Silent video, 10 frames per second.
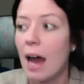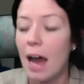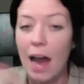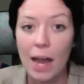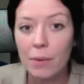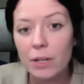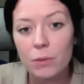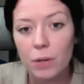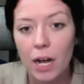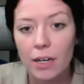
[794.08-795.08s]
I want to
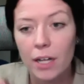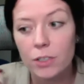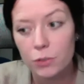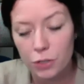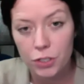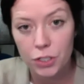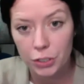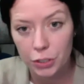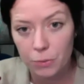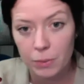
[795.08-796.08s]
run a nutrition
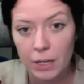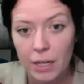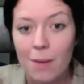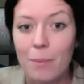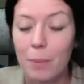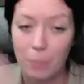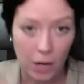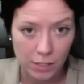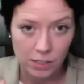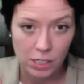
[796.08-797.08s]
group, but
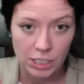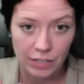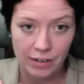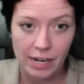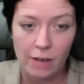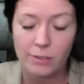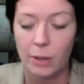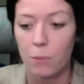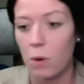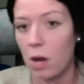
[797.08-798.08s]
bar's launching right now, so I
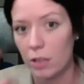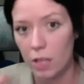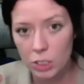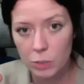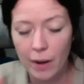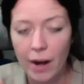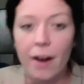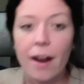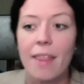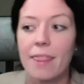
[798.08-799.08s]
want to launch bar,
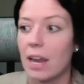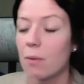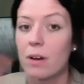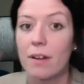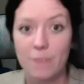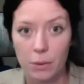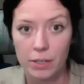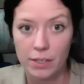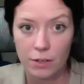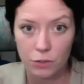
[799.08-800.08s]
and then I want to
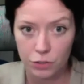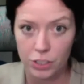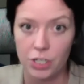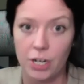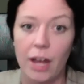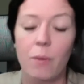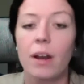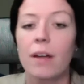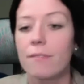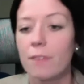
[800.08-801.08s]
focus on nutrition. I want
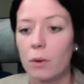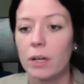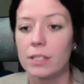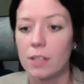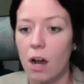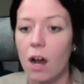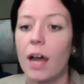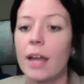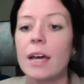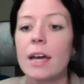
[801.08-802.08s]
to focus
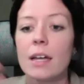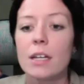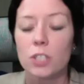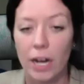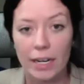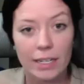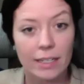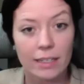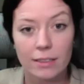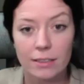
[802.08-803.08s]
on trying
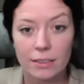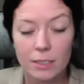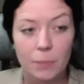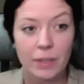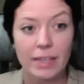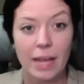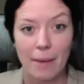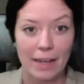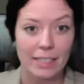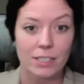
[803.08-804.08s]
to bring that
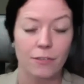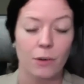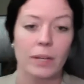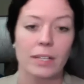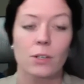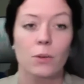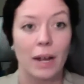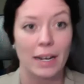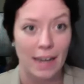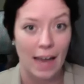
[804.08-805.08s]
back into focus. So
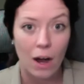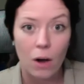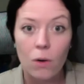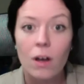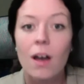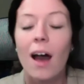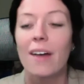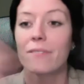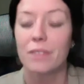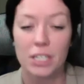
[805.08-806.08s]
right now,
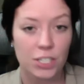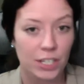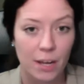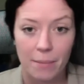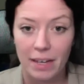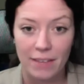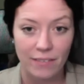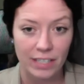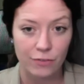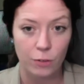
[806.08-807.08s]
I'm finishing up my
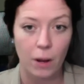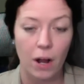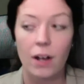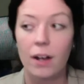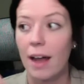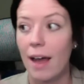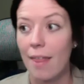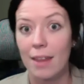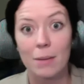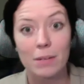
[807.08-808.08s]
invites for bar, and
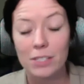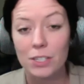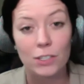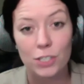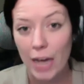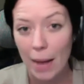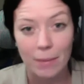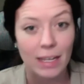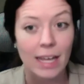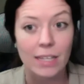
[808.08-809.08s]
then I'm going to start
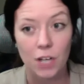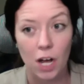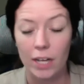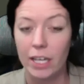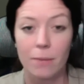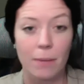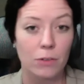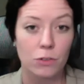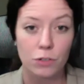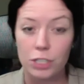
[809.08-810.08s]
jabbing and talking about
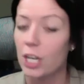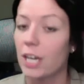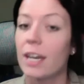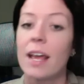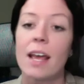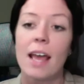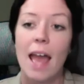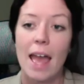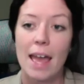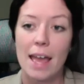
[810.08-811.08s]
nutrition
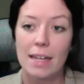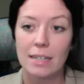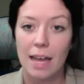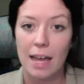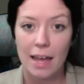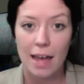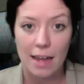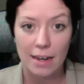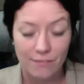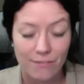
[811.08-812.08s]
and
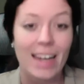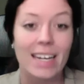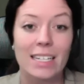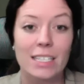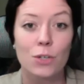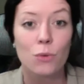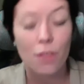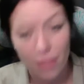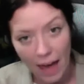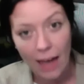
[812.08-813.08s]
inviting to
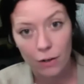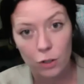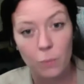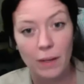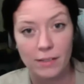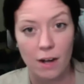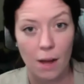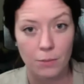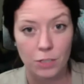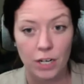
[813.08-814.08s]
that group as an
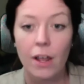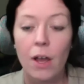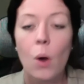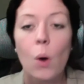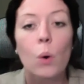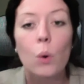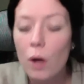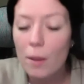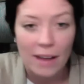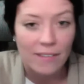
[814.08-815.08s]
option. Who
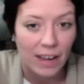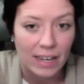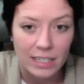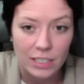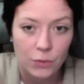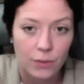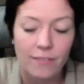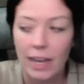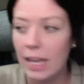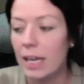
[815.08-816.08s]
am I finding to
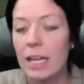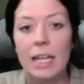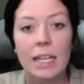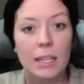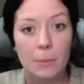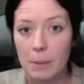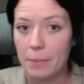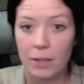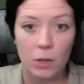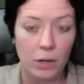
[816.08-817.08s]
invite? The people
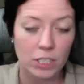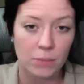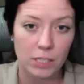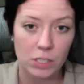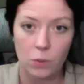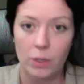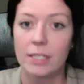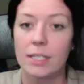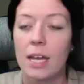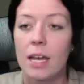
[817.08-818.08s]
that are watching my stories,
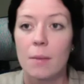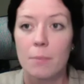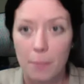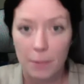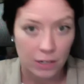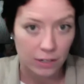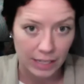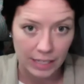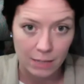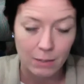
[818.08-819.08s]
people that are
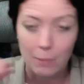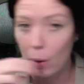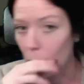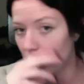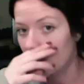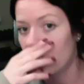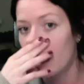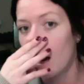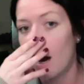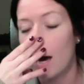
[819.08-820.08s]
liking my posts.
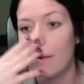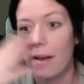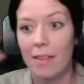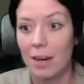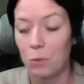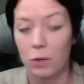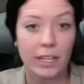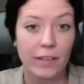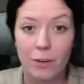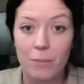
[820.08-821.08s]
And then I'm
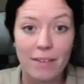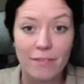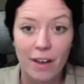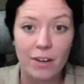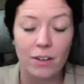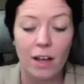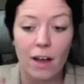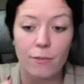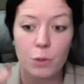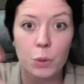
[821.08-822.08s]
working from my funnel
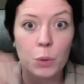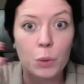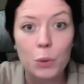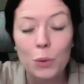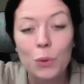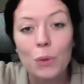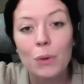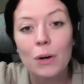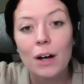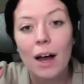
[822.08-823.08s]
of
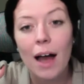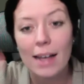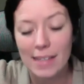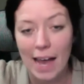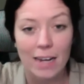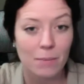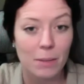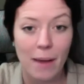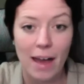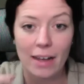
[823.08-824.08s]
who has added me
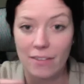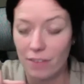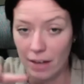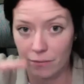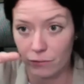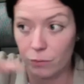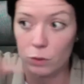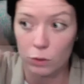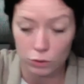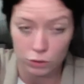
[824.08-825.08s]
back. I'm
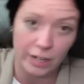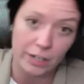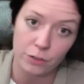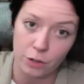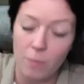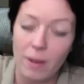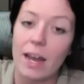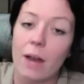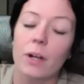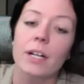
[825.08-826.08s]
trying to grow my
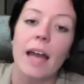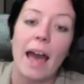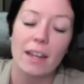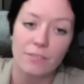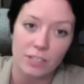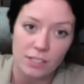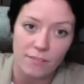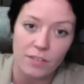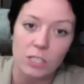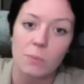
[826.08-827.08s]
network, adding friends on
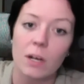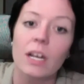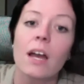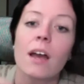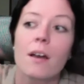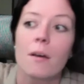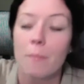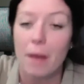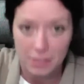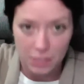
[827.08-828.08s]
Facebook,
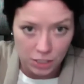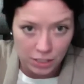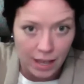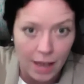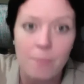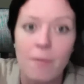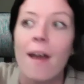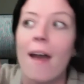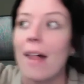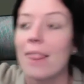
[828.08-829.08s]
messaging them,
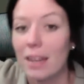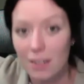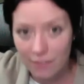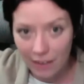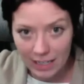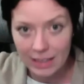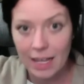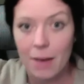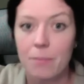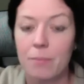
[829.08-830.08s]
and then inviting
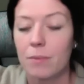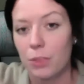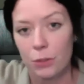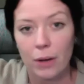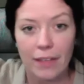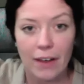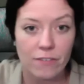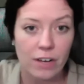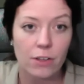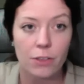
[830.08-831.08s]
them throughout that
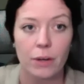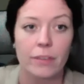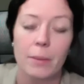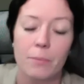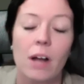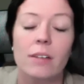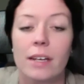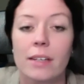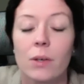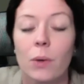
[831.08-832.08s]
funnel, throughout that
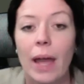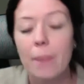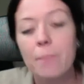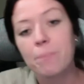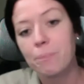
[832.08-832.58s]
process, okay?